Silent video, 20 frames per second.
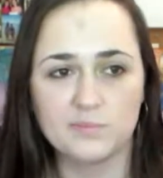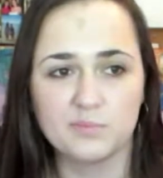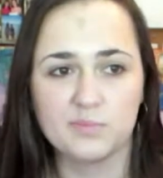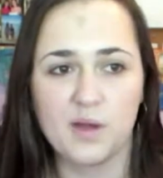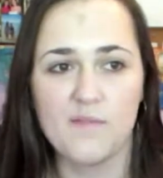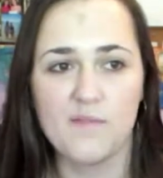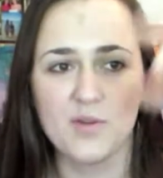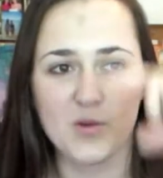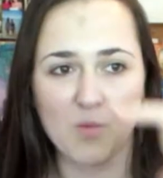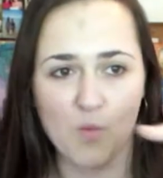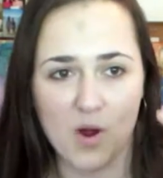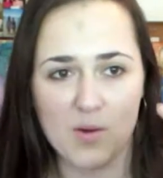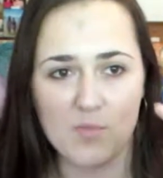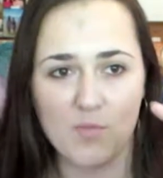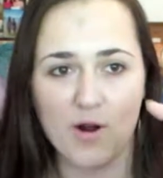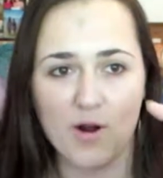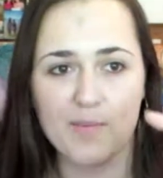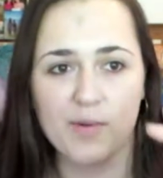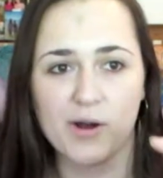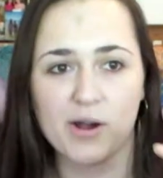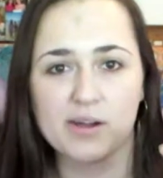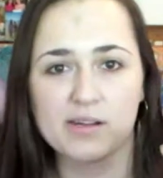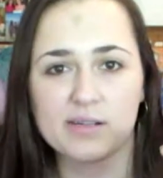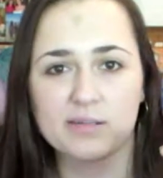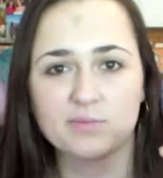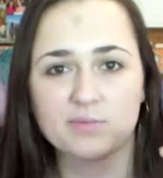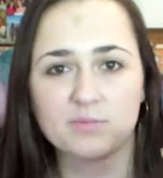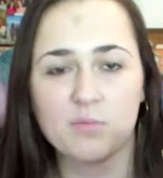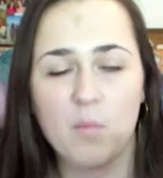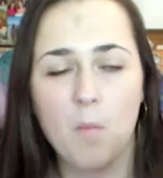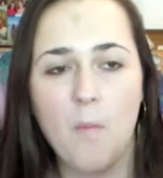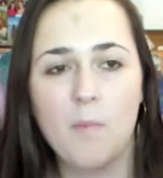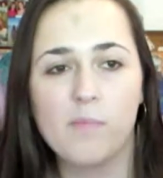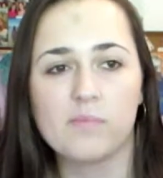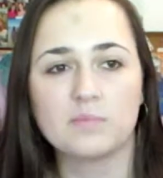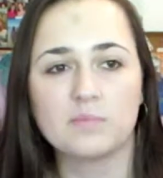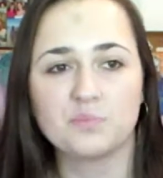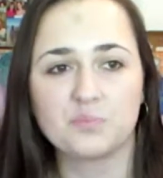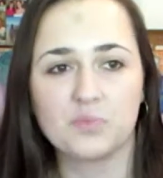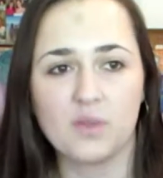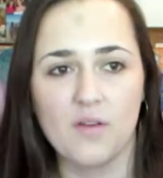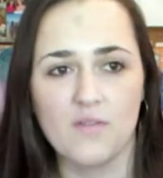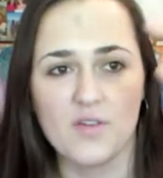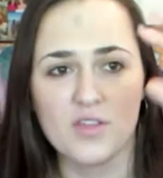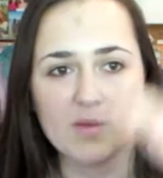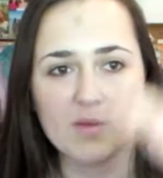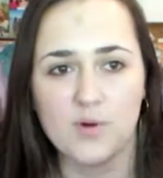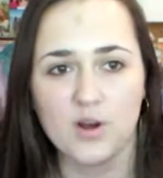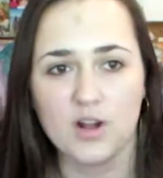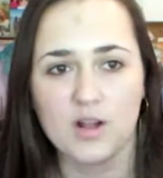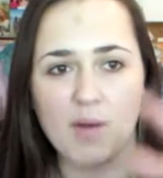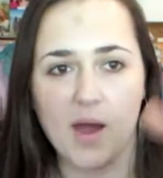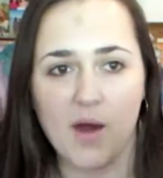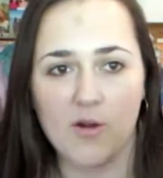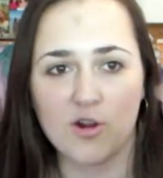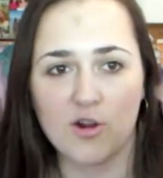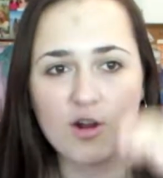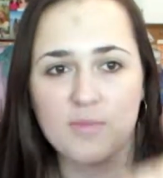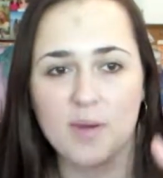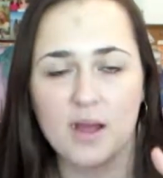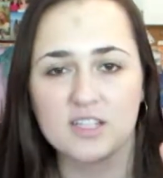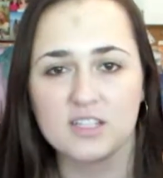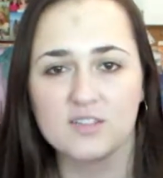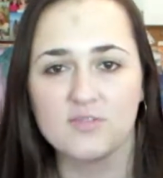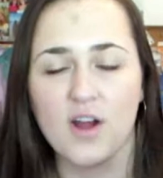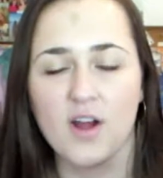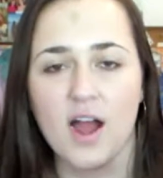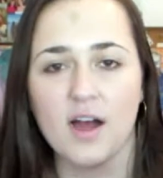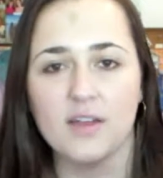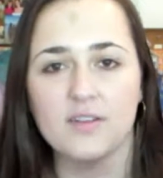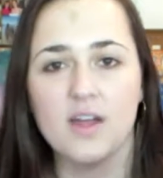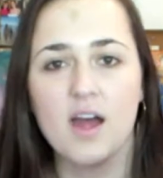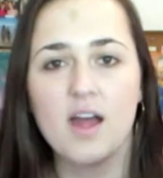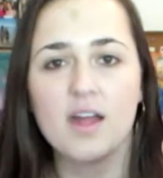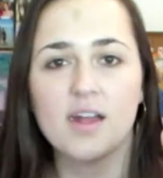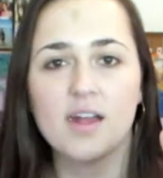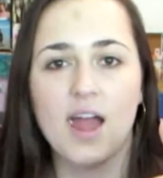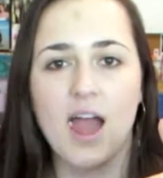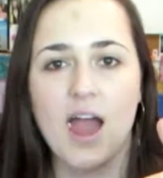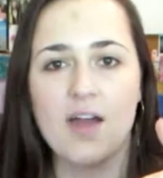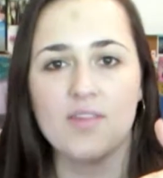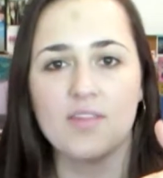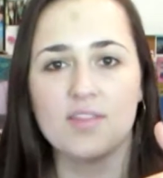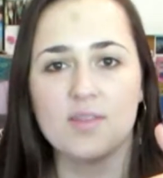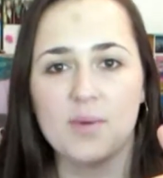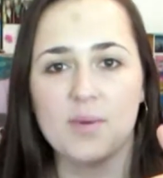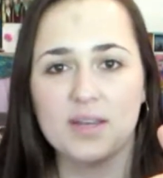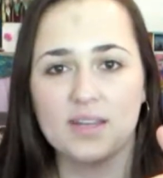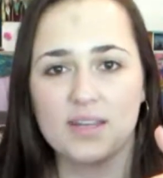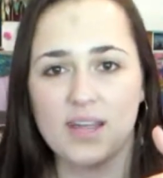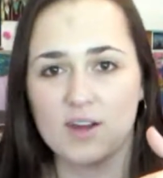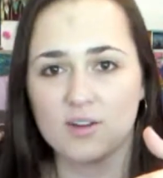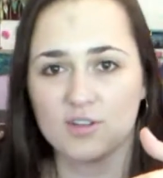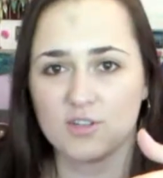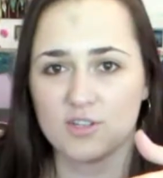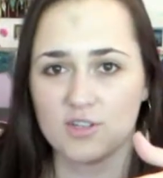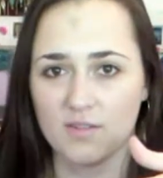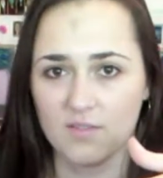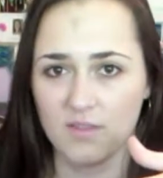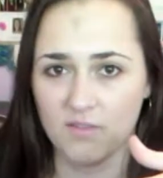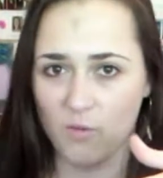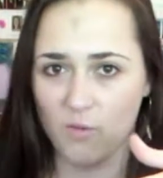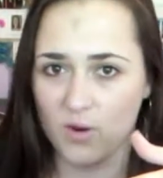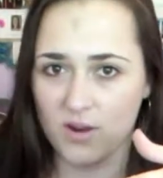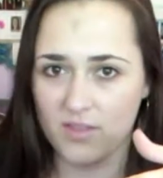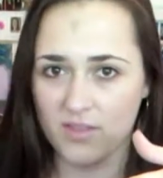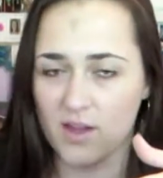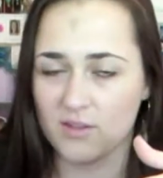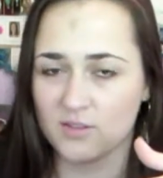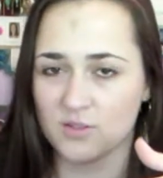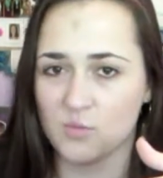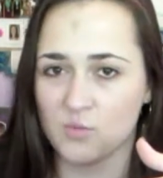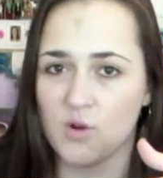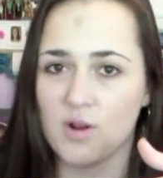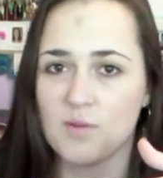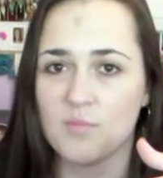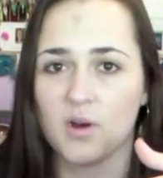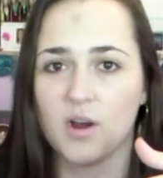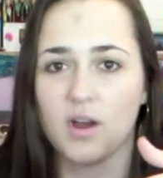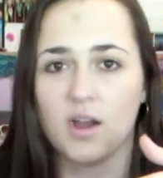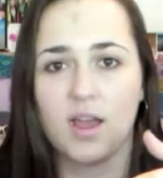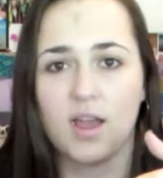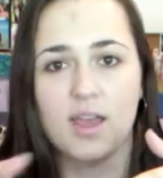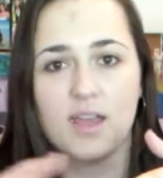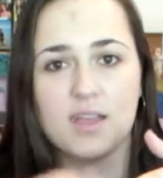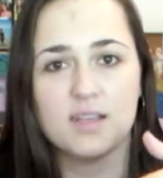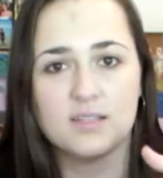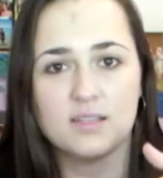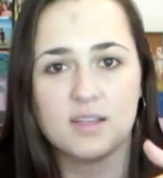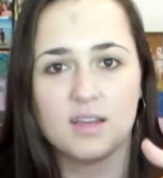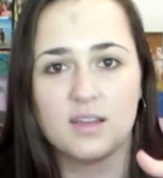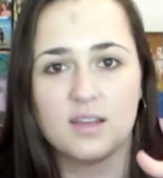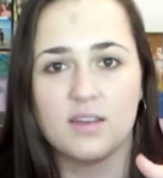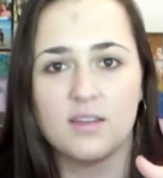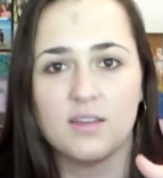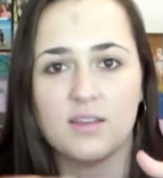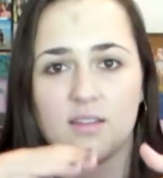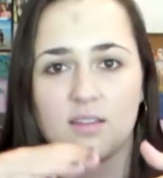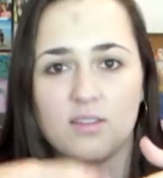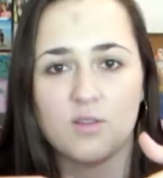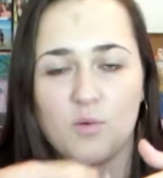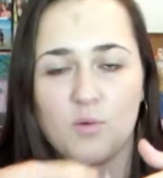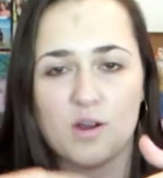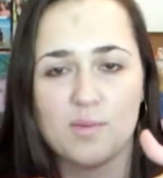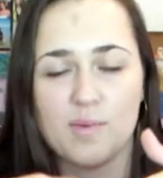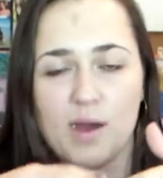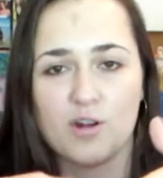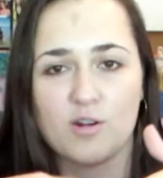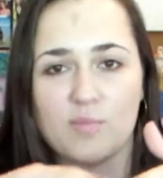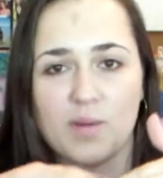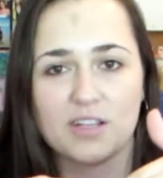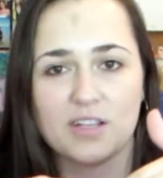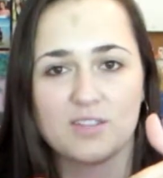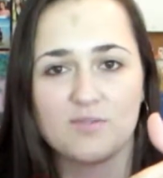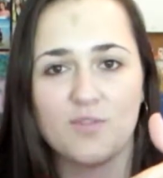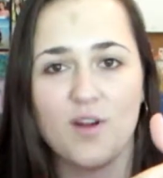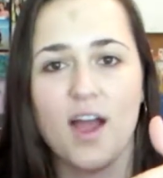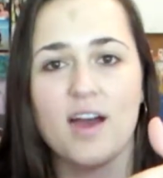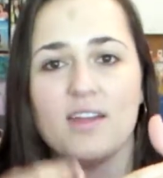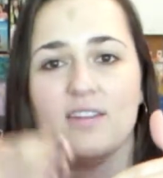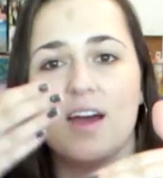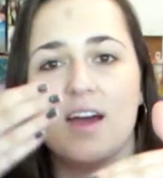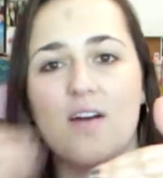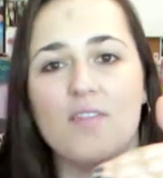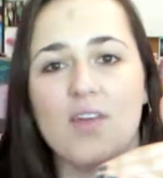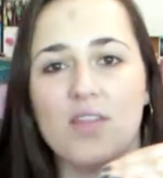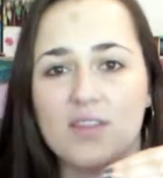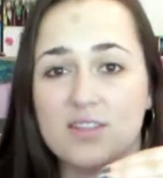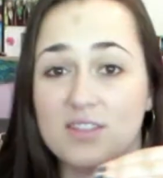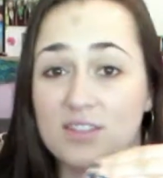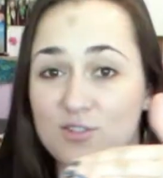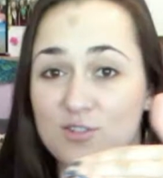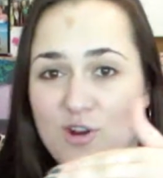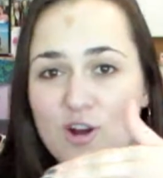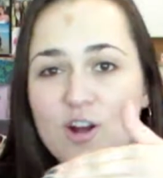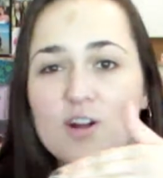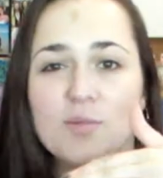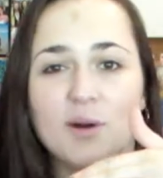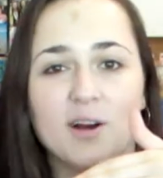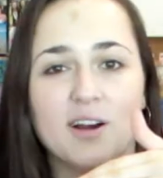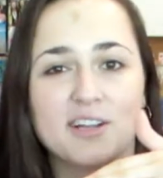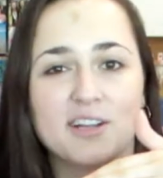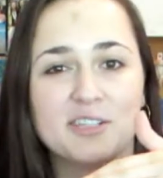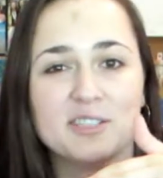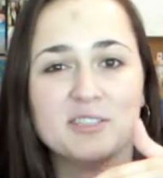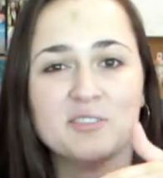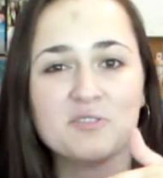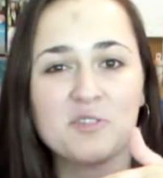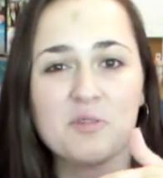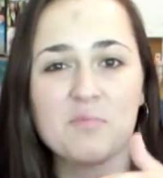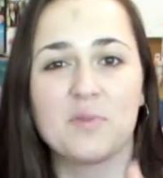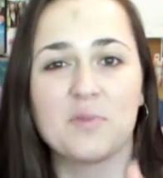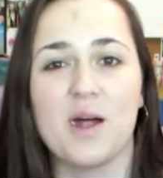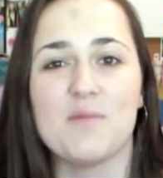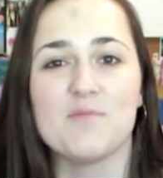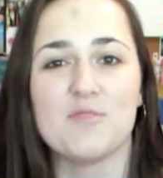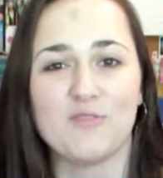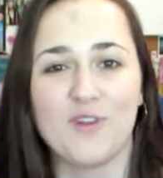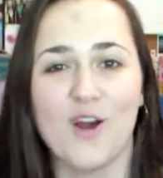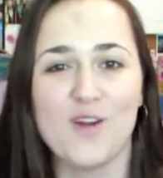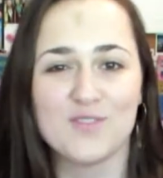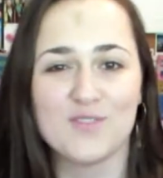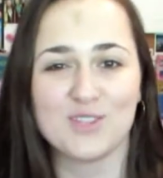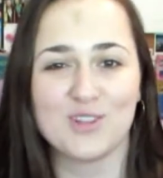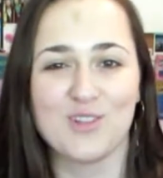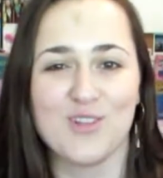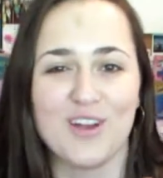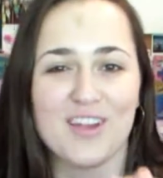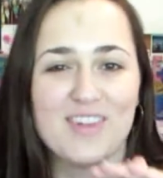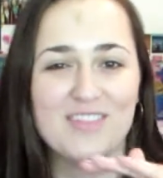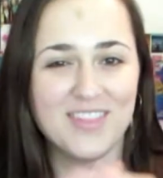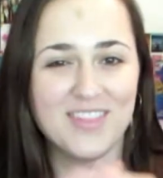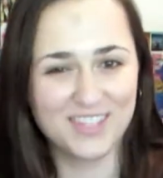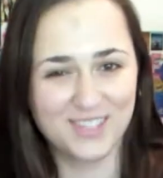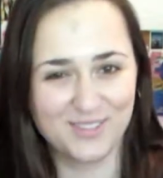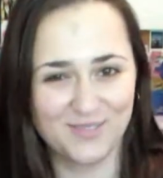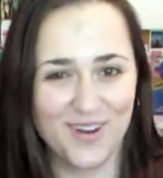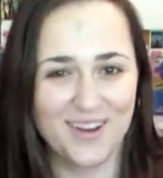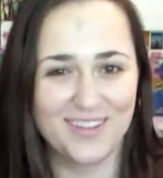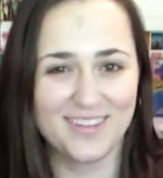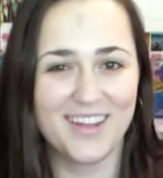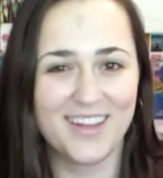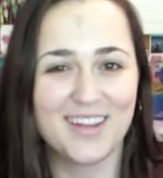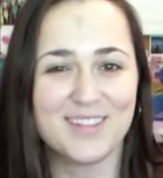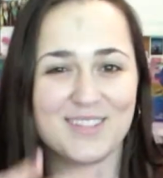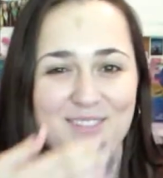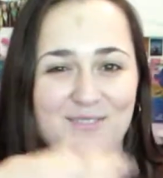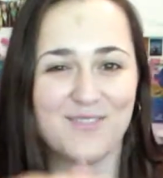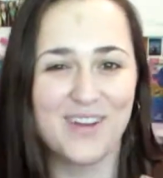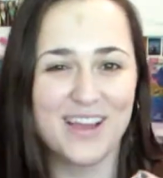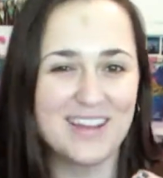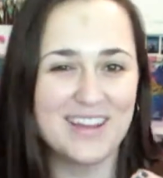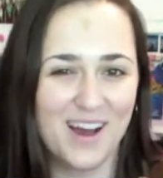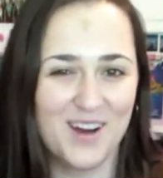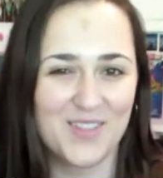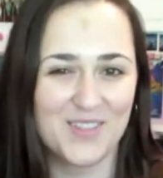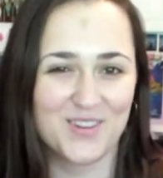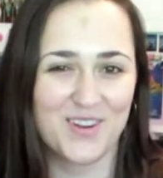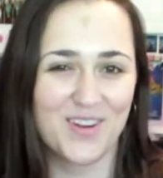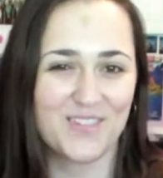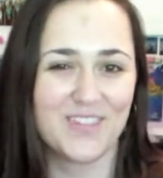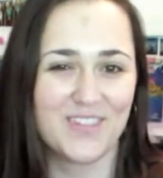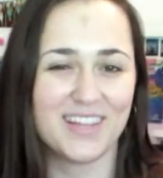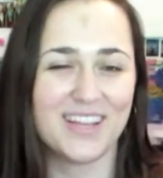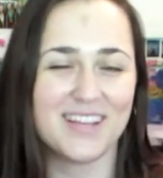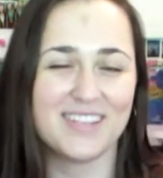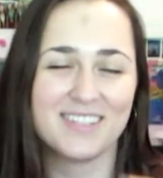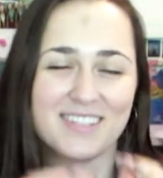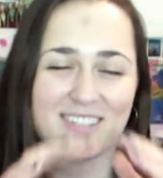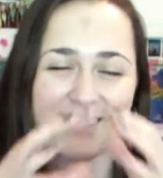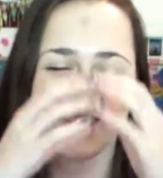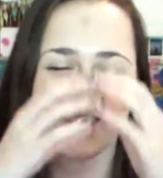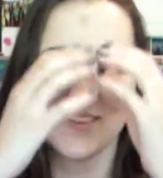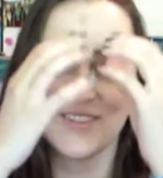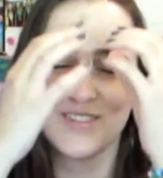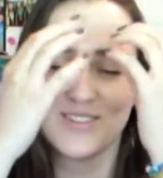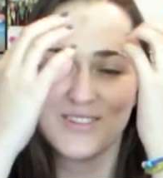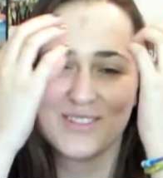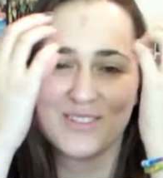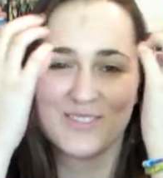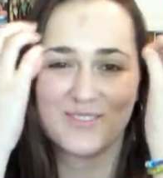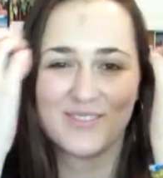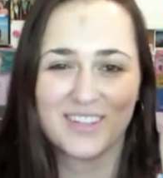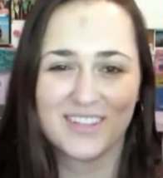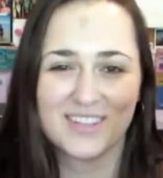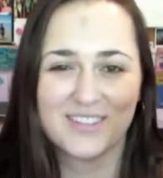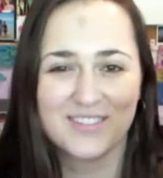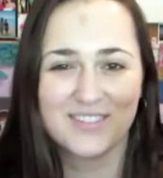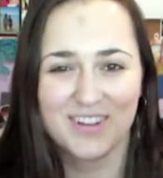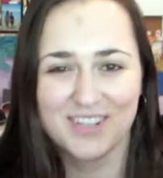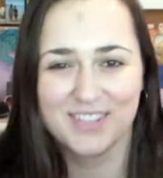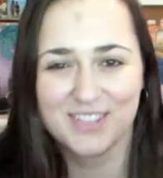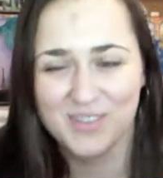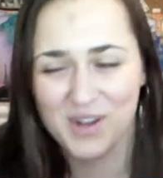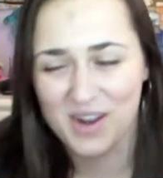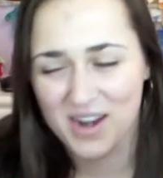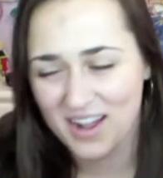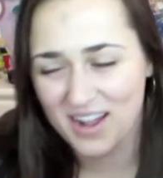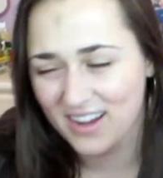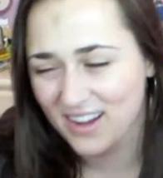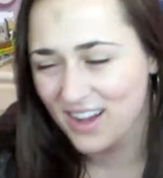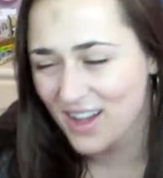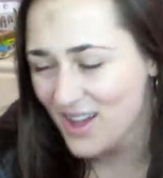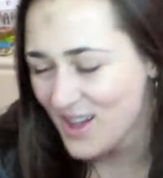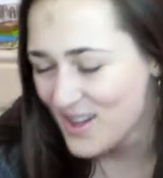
and then one more book, and then the book about her best friend, and then the main character of the forty thousand word book is in the one about her best friend, and then this is her book, but I'm the farthest along in this one, and it's way down there on the list, so it's just really frustrating.